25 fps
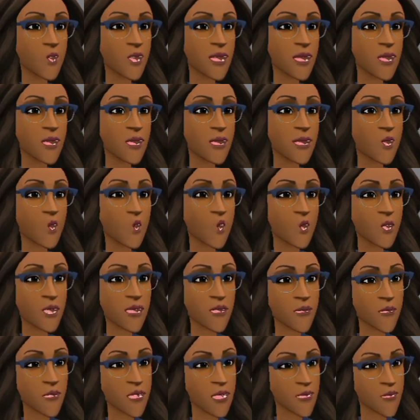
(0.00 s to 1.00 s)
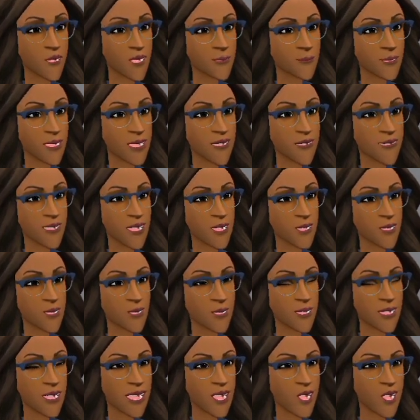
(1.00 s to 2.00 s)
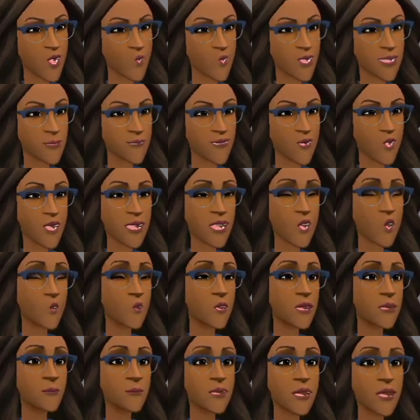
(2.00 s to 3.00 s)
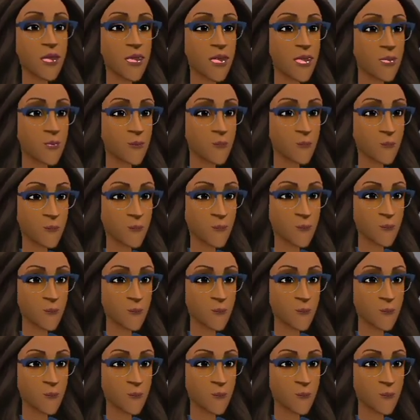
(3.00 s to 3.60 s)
to ensure a favorable financial outcome for your company.